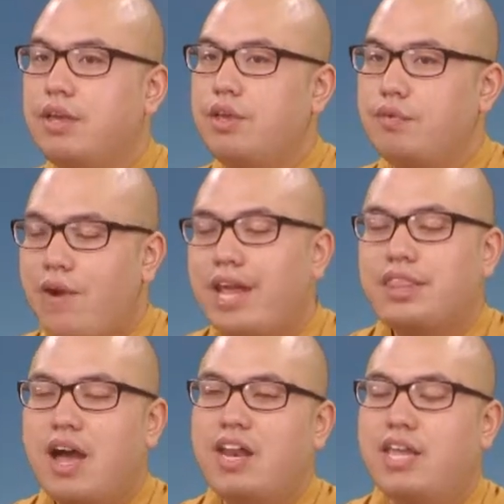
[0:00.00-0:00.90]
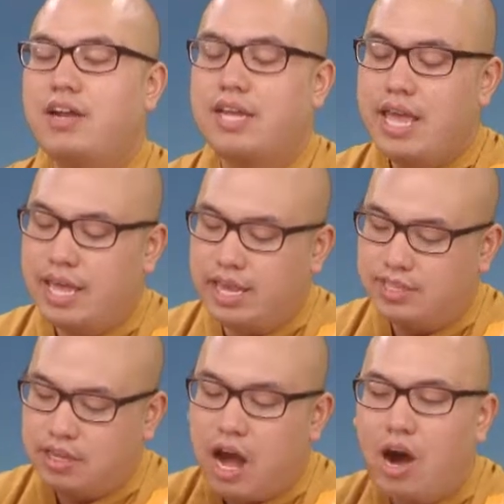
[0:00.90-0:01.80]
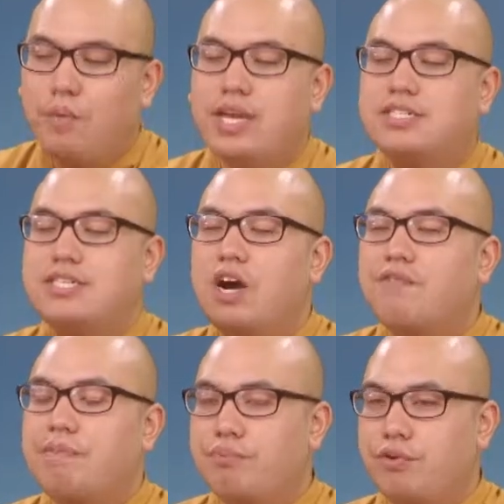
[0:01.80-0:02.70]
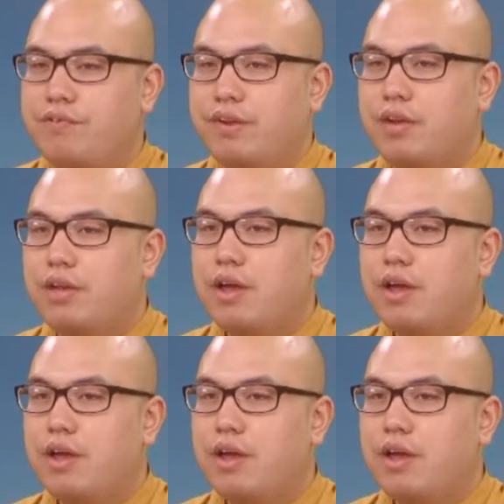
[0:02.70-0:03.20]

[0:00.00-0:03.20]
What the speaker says: Your right thought here is always self-improving,